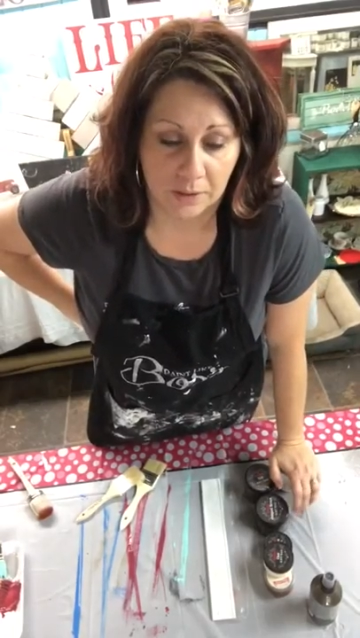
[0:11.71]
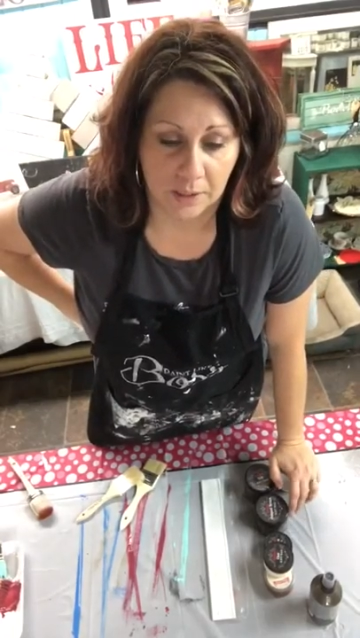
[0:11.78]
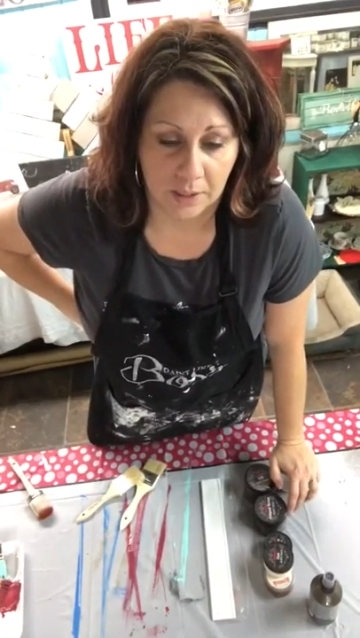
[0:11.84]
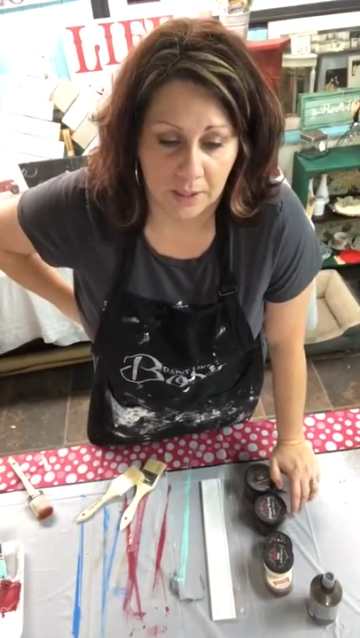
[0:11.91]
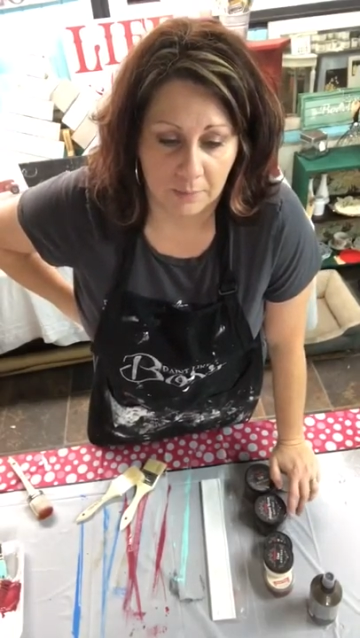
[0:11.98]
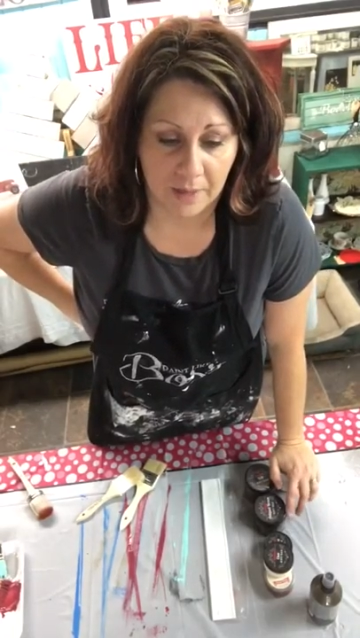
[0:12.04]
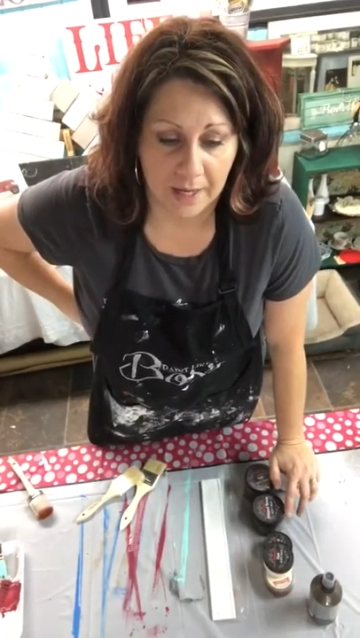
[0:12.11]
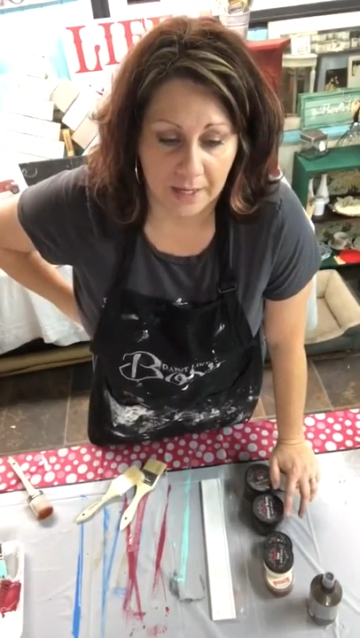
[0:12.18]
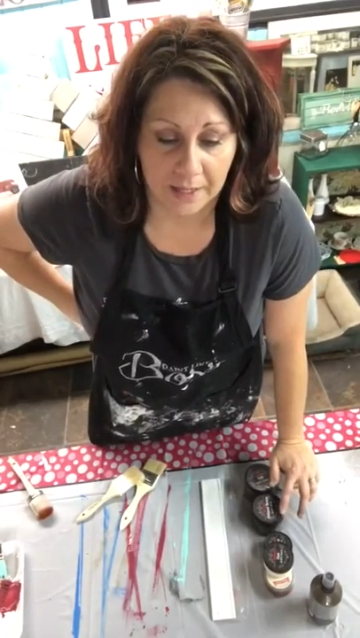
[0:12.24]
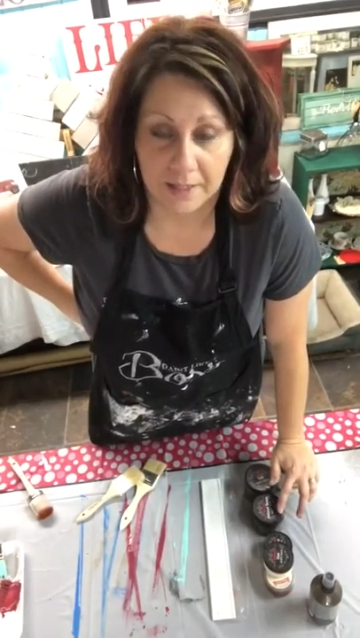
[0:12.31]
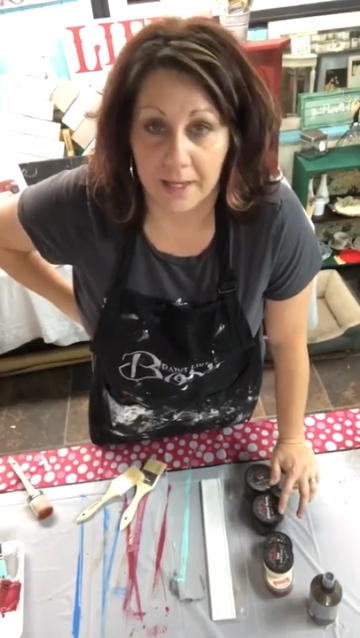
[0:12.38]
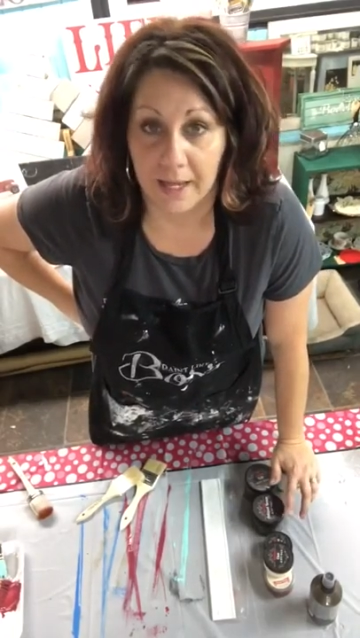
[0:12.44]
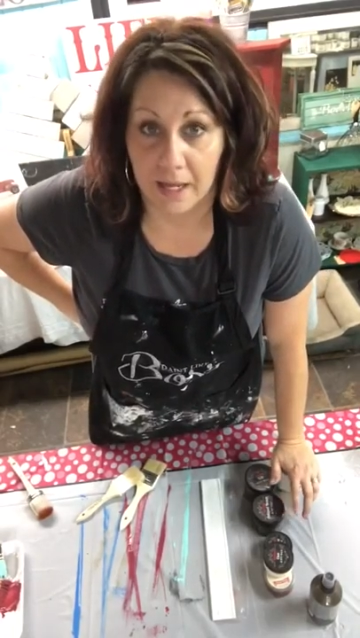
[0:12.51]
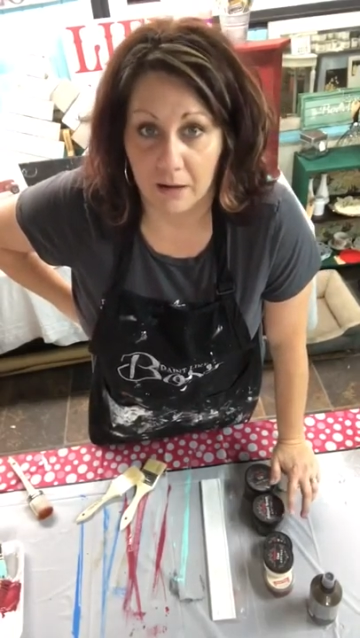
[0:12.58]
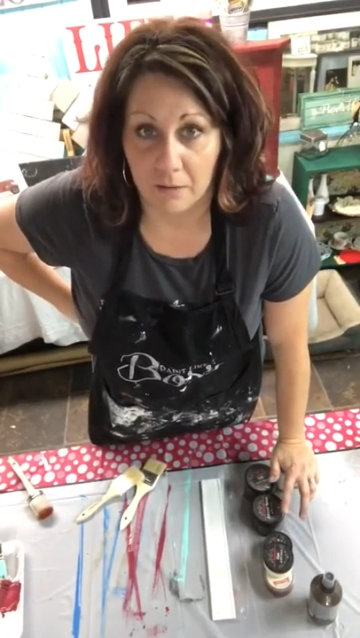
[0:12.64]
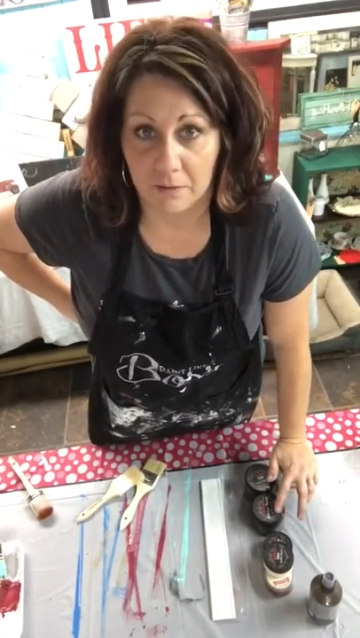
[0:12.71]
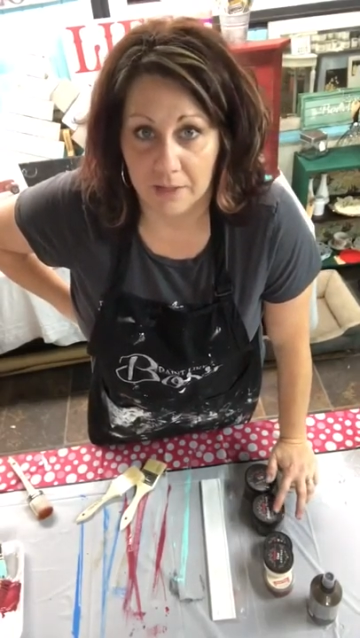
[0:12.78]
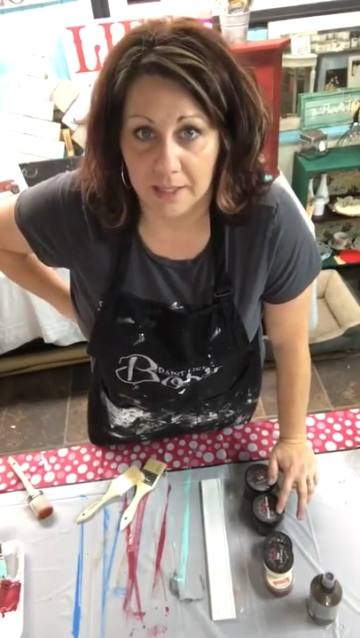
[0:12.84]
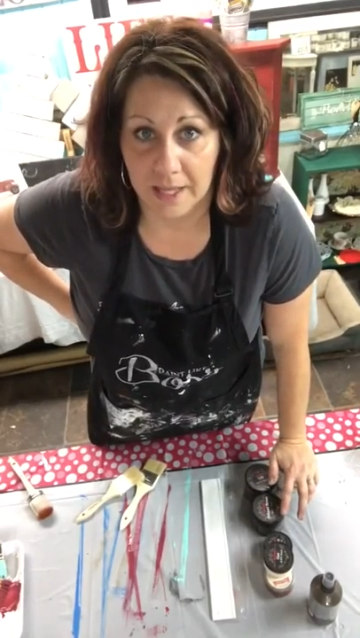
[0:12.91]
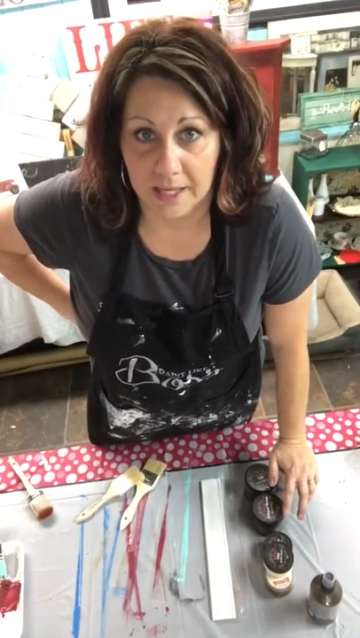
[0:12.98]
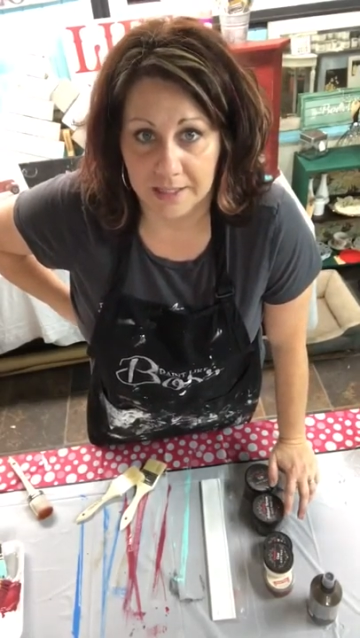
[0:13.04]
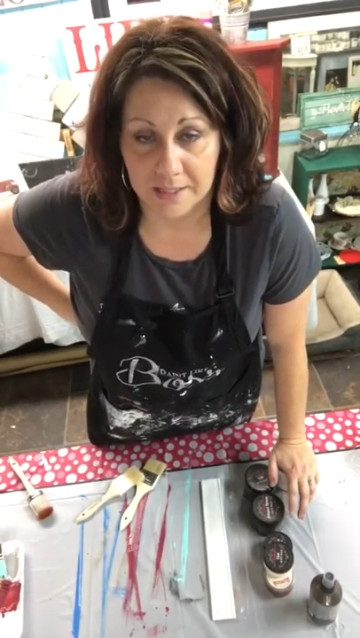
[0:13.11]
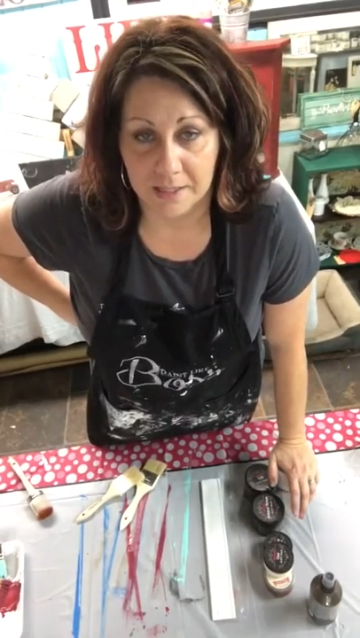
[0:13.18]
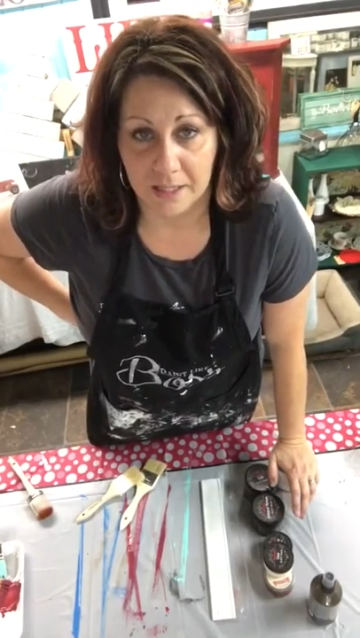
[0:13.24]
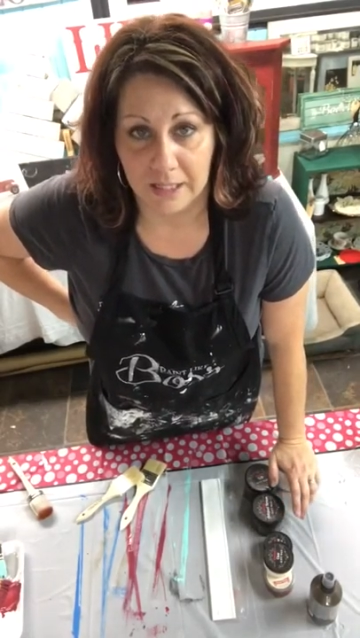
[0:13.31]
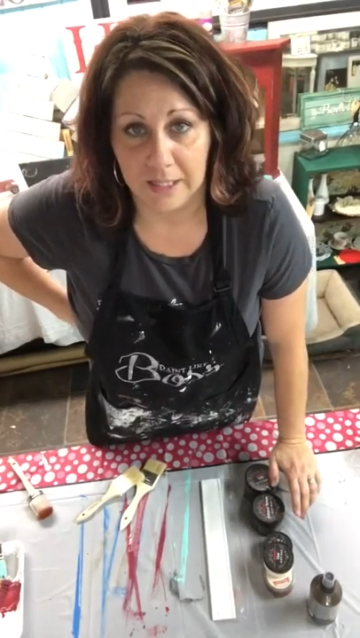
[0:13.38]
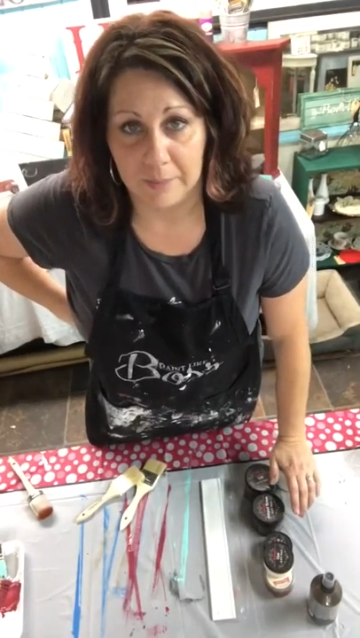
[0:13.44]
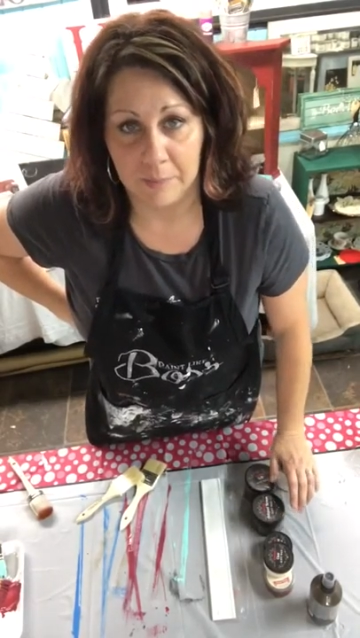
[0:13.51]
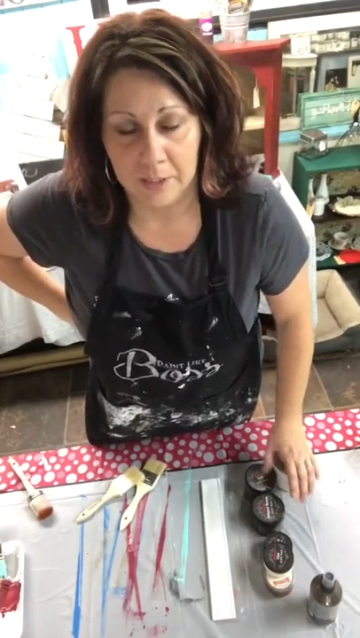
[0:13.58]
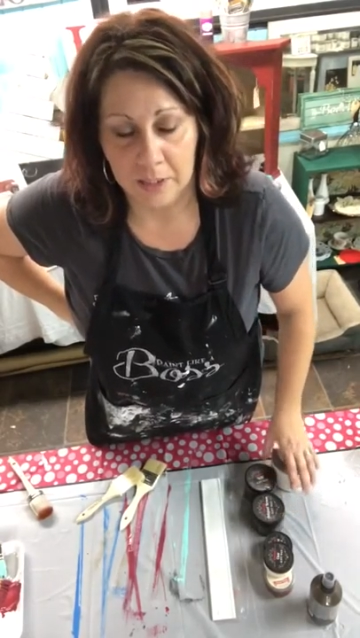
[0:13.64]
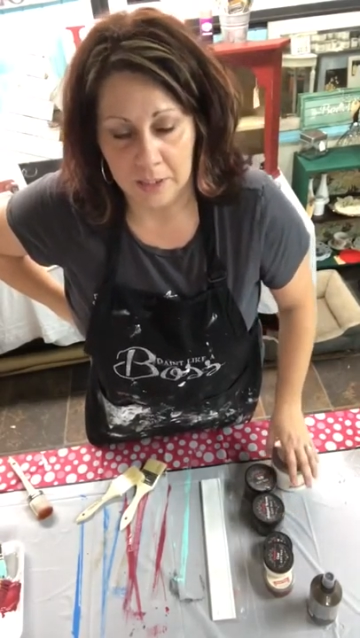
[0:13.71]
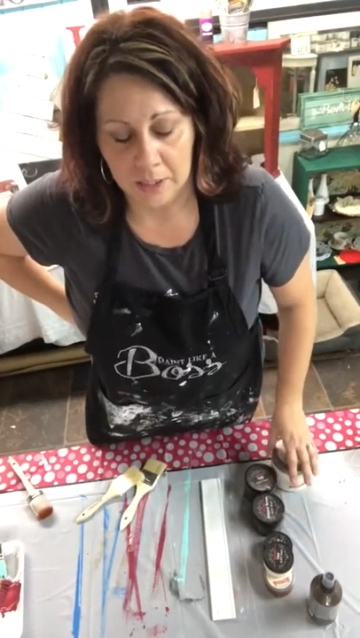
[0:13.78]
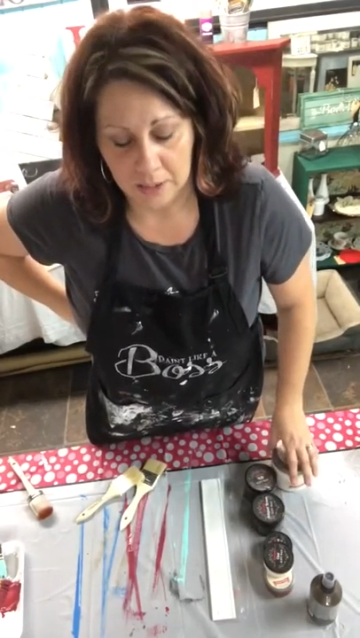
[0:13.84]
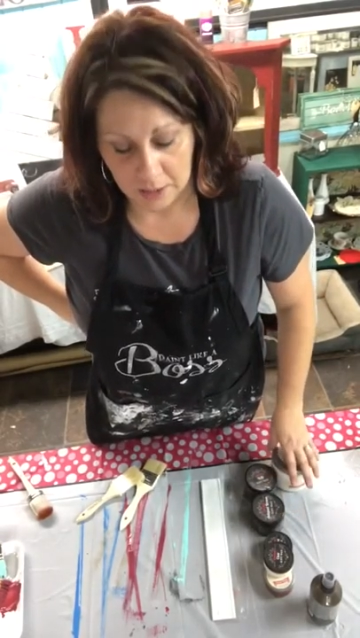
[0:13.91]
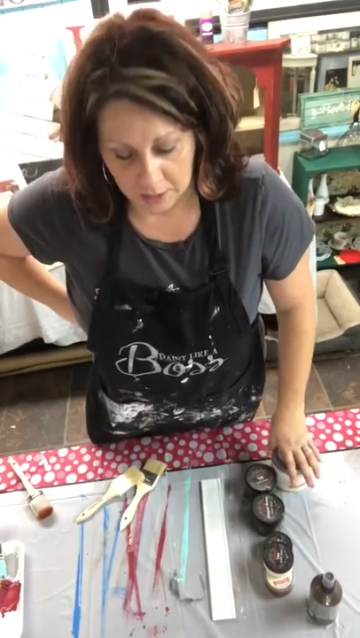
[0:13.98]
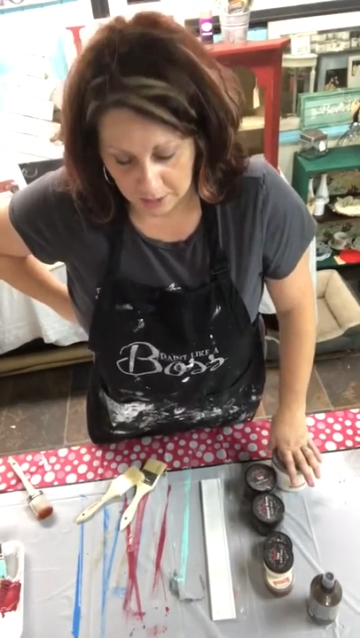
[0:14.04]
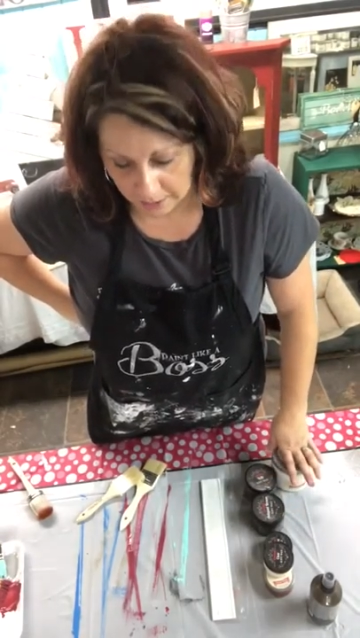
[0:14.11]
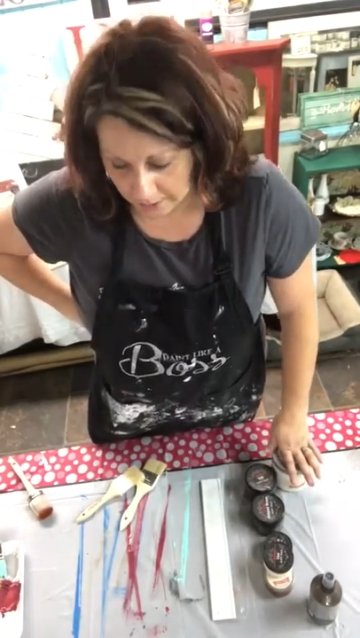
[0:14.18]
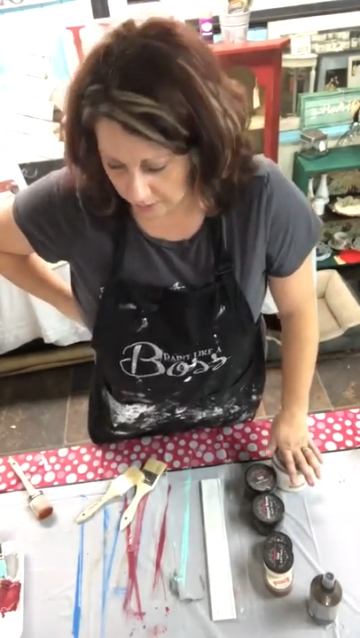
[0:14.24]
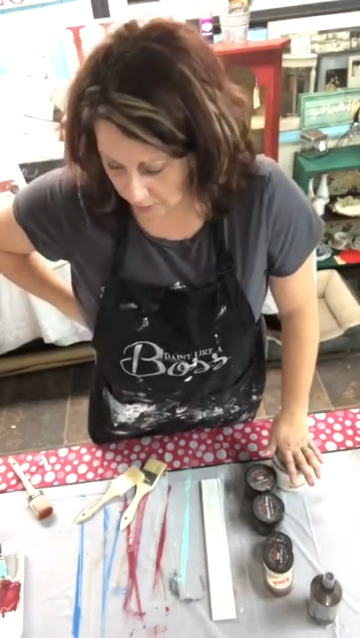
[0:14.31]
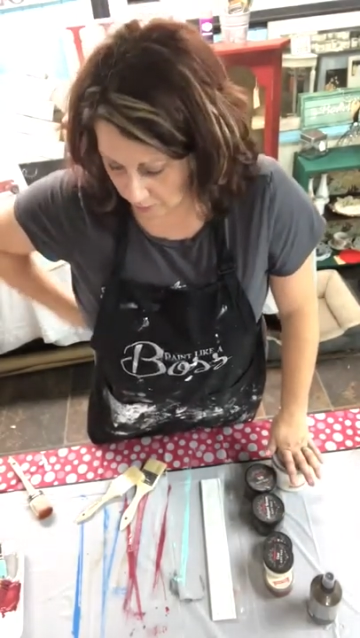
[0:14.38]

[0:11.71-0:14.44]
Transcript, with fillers: Um, I had an owl the last time. I